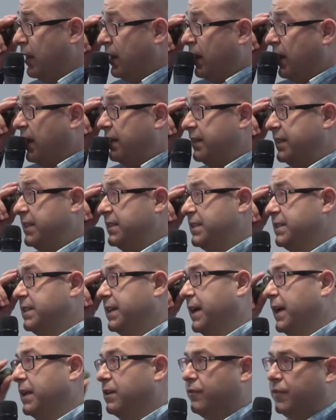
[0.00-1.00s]
And this is the
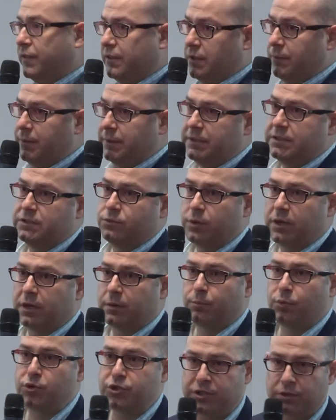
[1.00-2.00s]
kind of activities we are
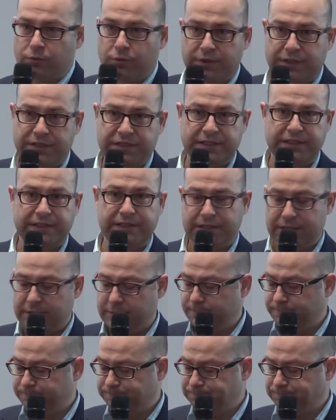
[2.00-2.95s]
pushing with the cities.